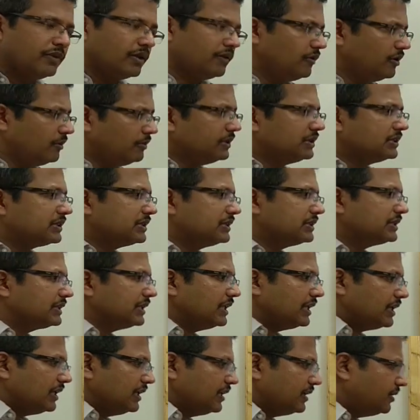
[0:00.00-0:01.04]
We'll be discussing
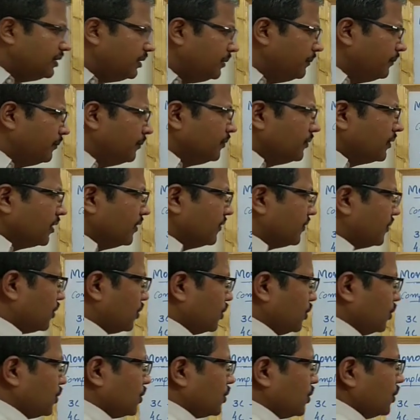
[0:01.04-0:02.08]
that later. So
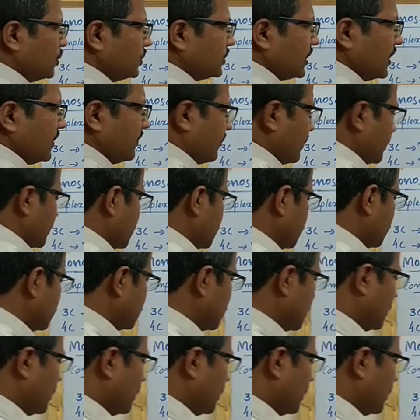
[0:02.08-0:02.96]
glucose and fructose